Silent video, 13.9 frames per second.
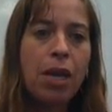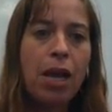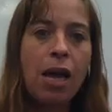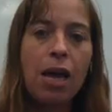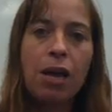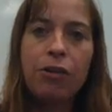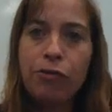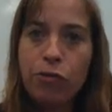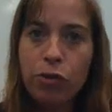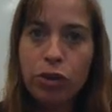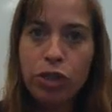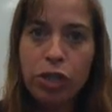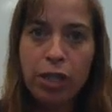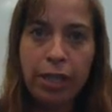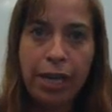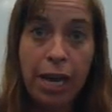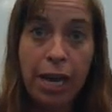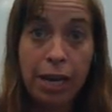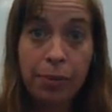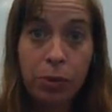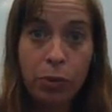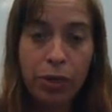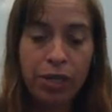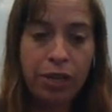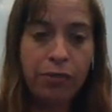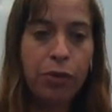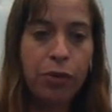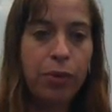Unfortunately, I am going to
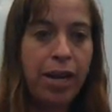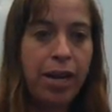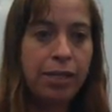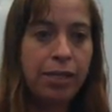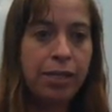give you a heads